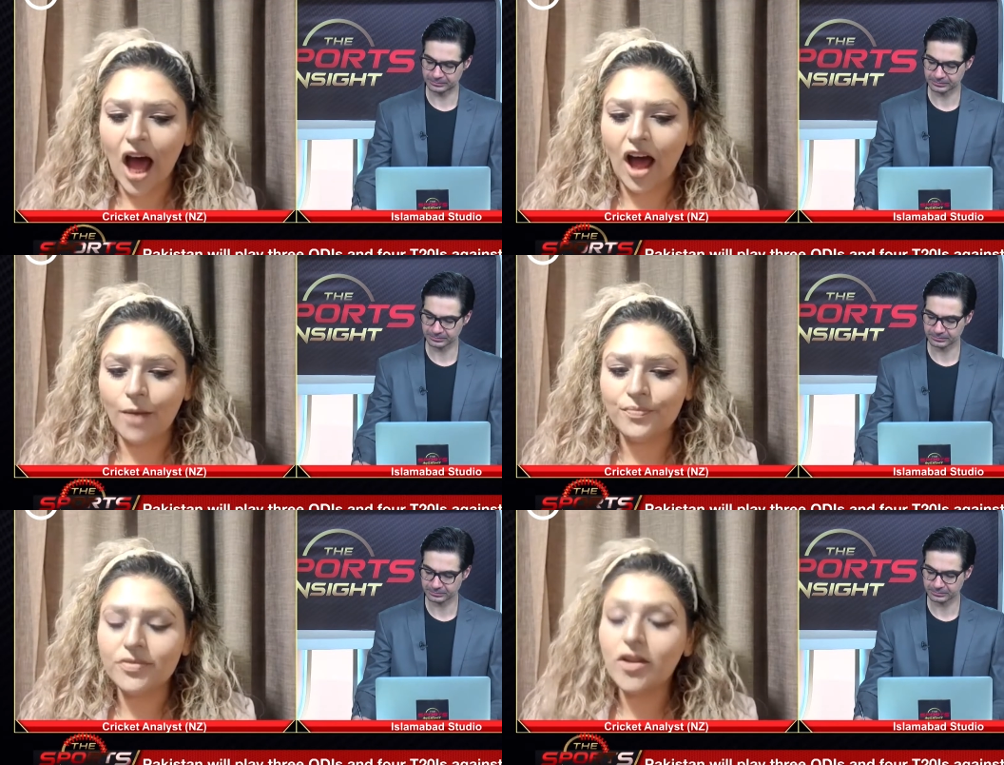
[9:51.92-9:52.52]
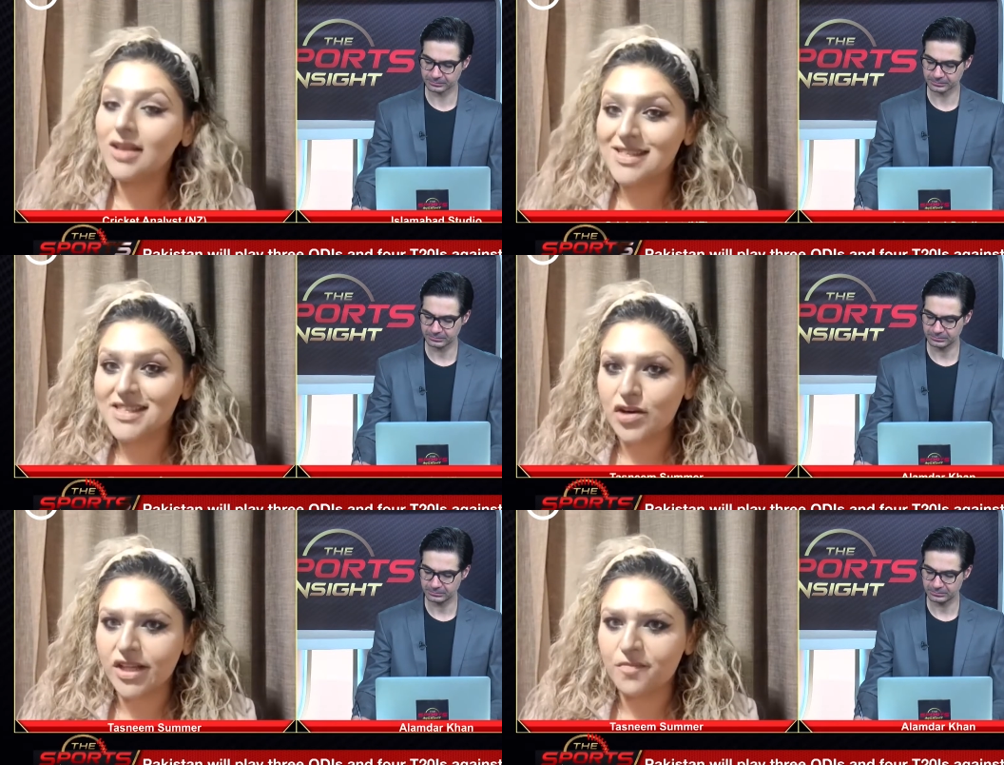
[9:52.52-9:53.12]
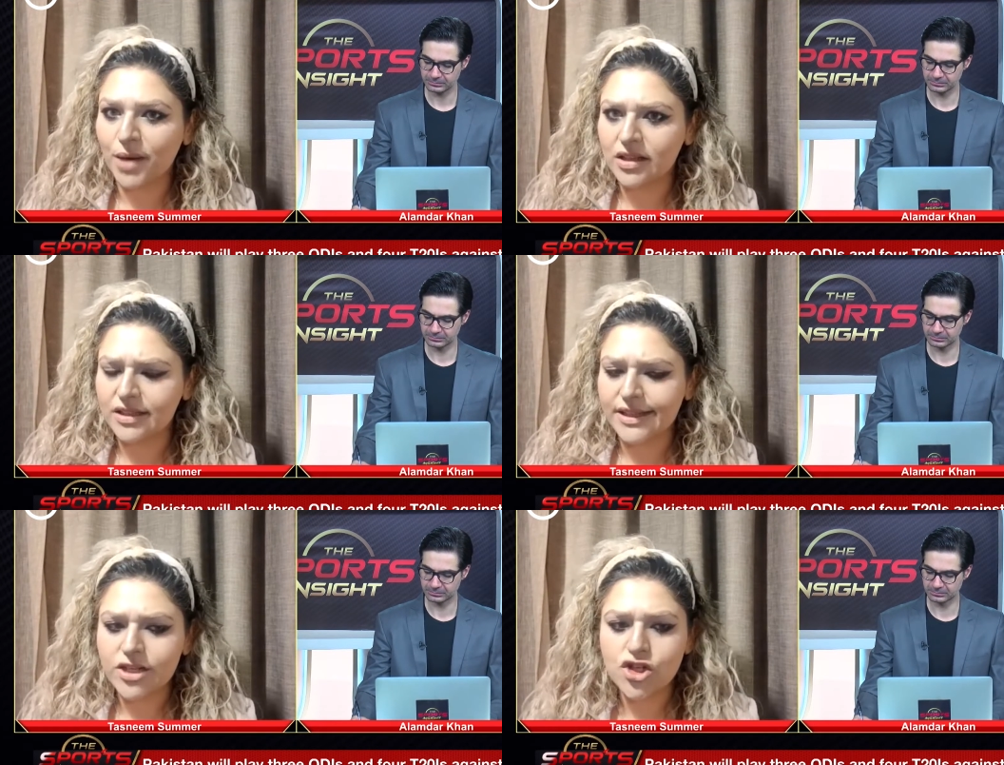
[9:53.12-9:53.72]
Speaker 1: not necessarily of
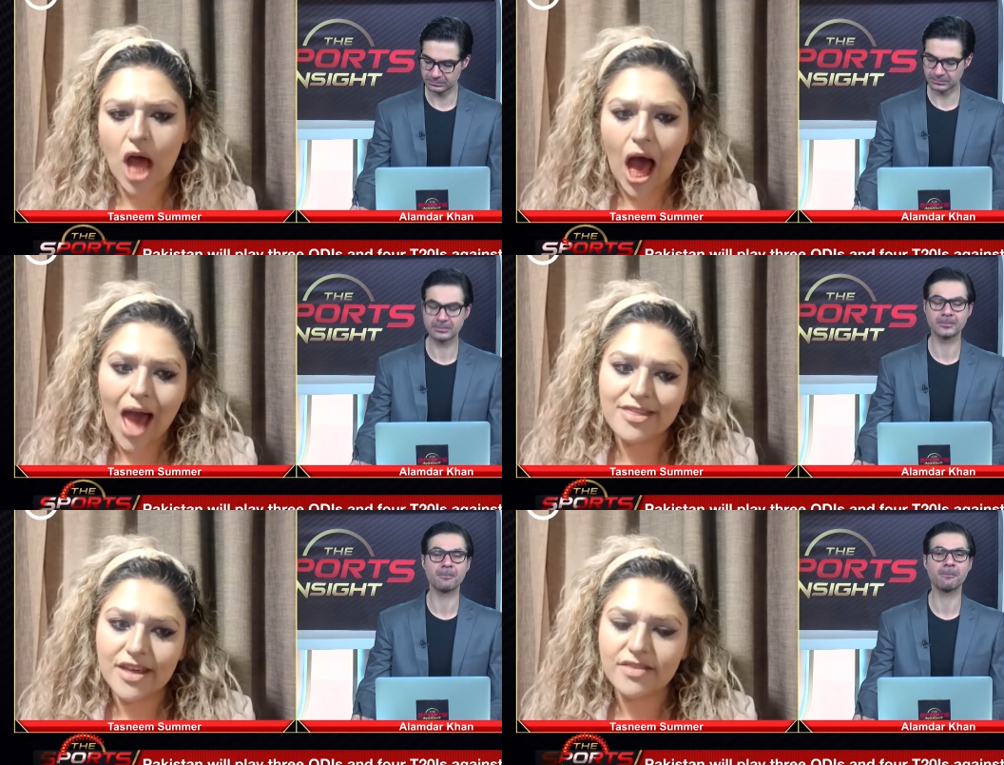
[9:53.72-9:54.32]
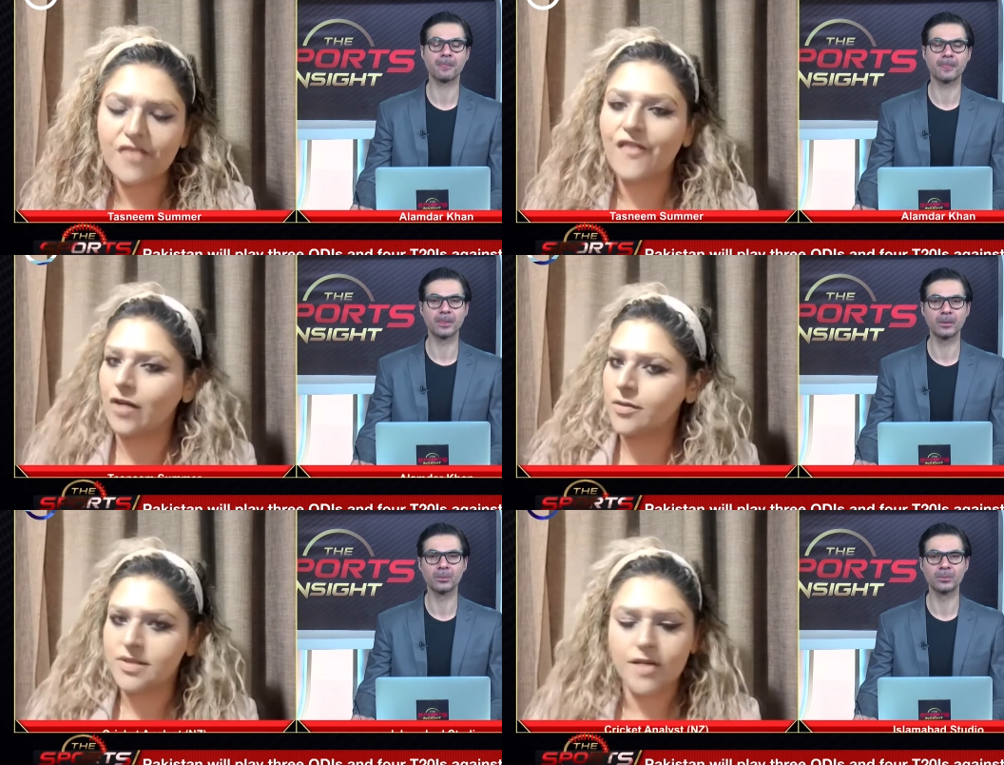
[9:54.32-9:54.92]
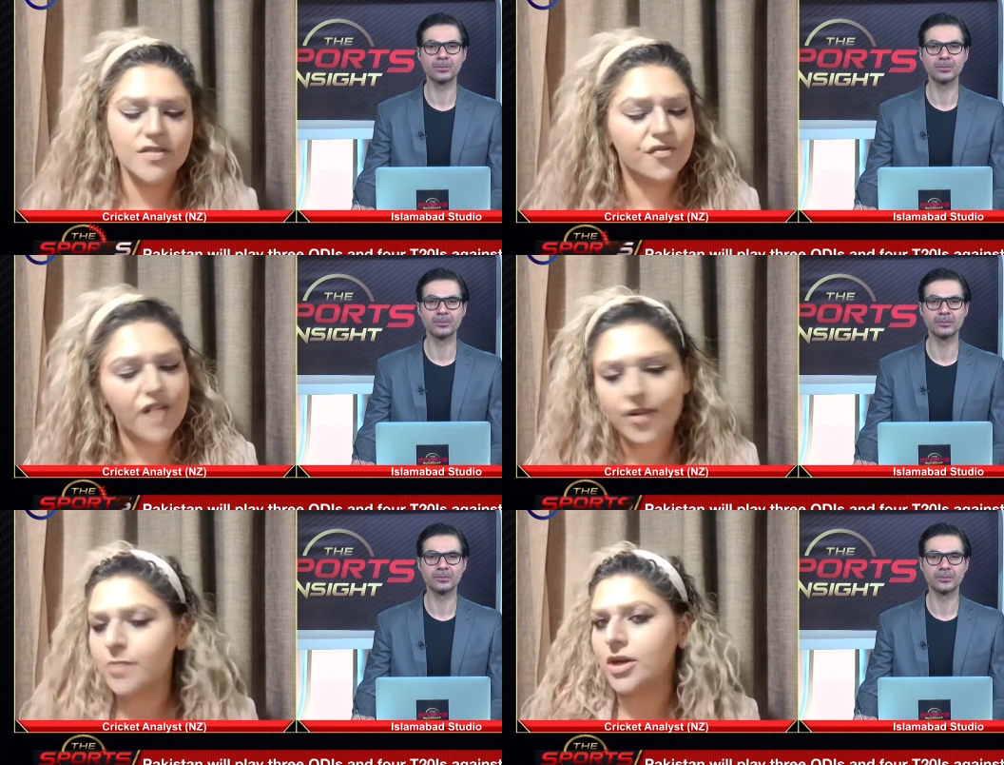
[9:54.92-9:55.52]
Bangladesh. I think they found
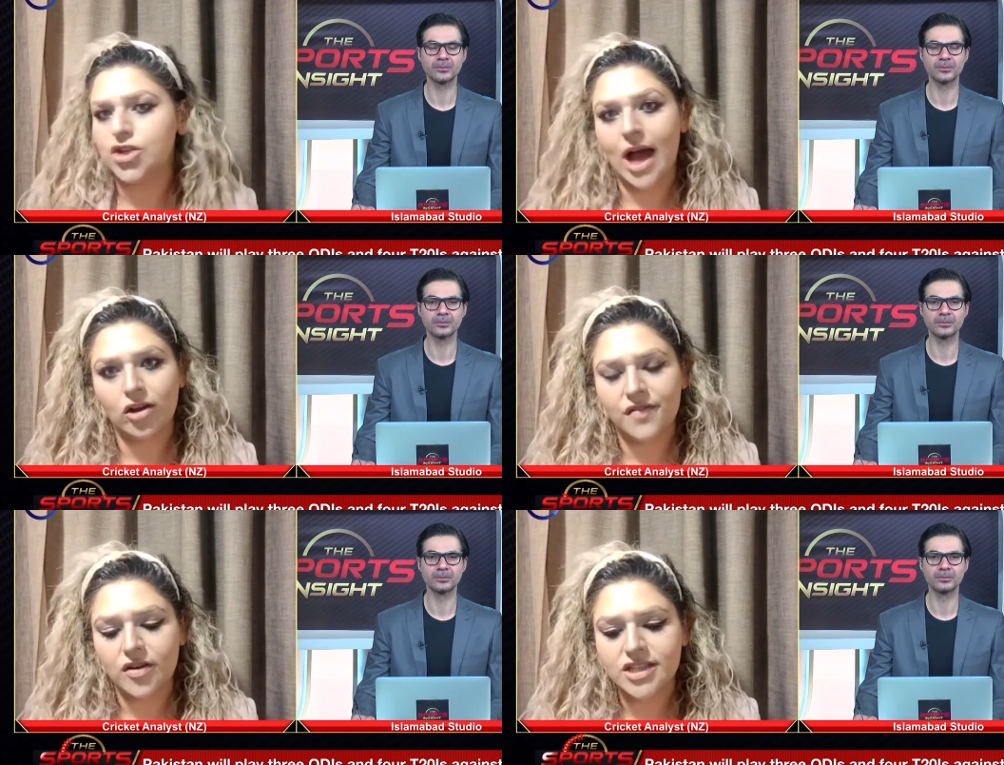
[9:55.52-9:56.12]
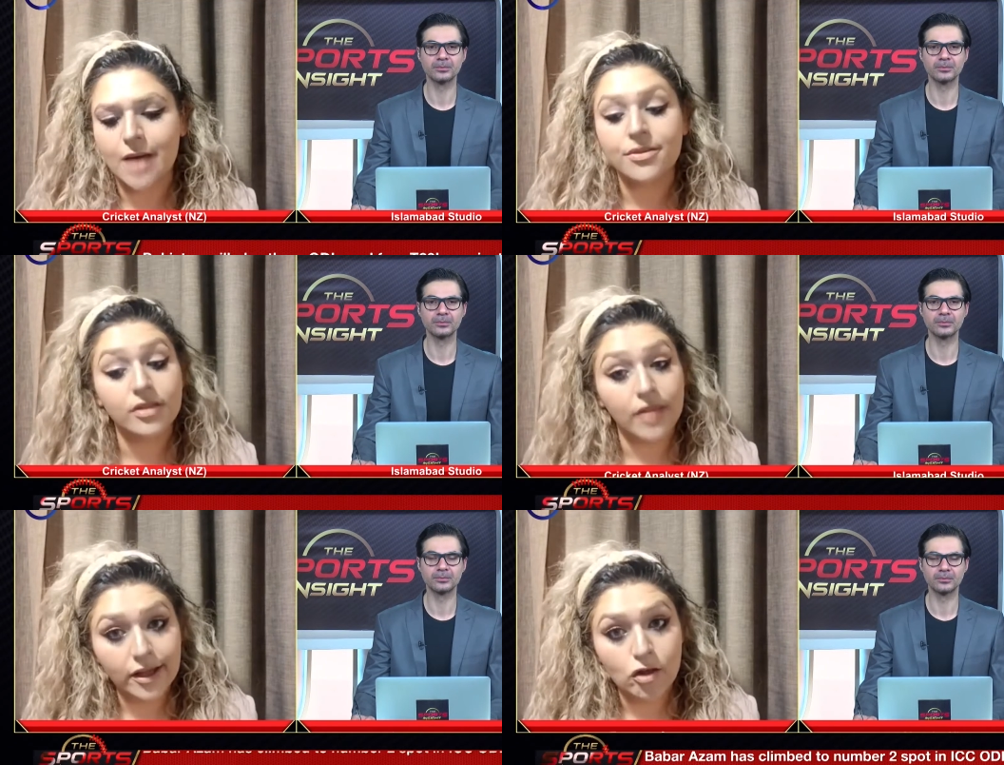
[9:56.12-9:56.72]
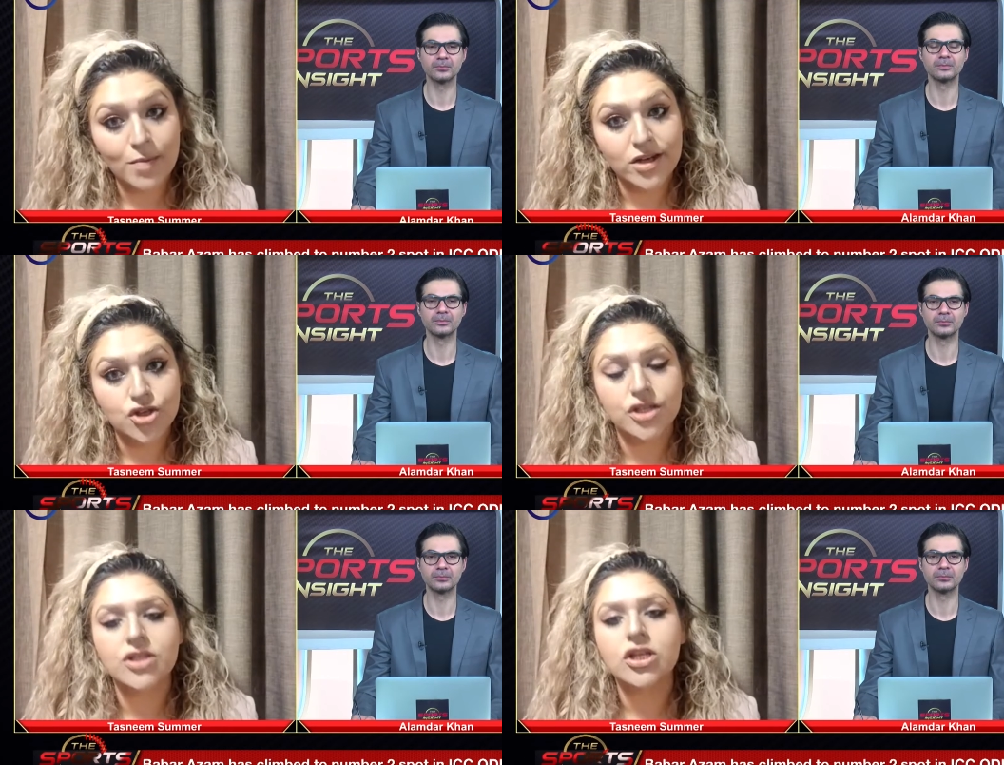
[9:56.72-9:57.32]
themselves very much out of their depth, like you
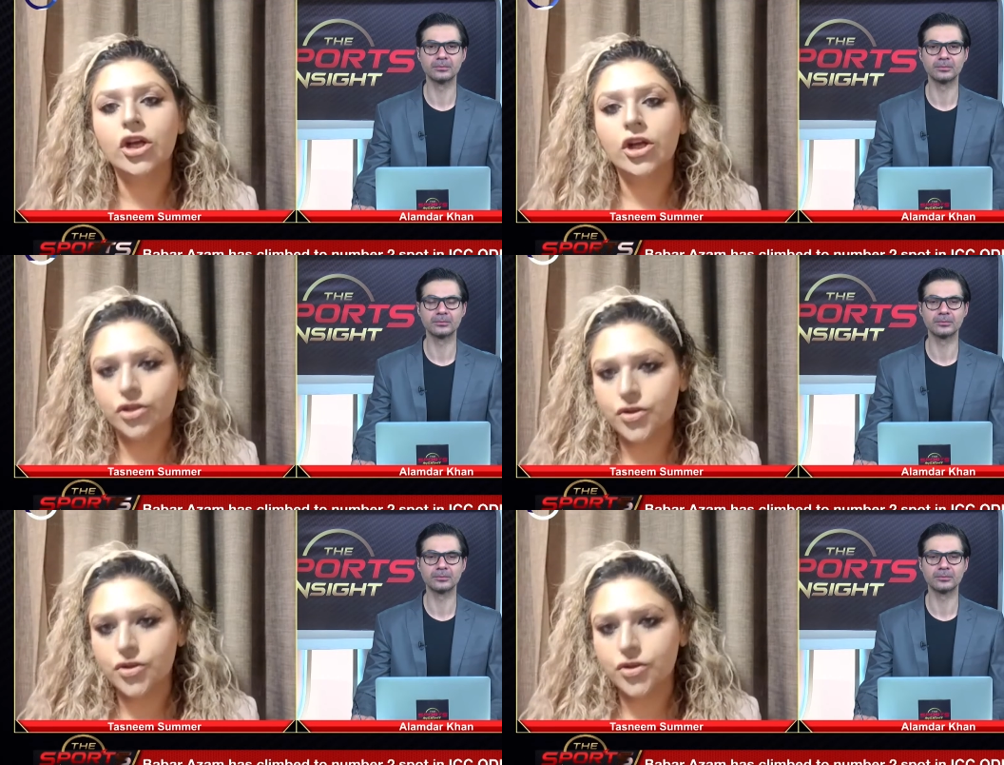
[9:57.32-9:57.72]
mentioned.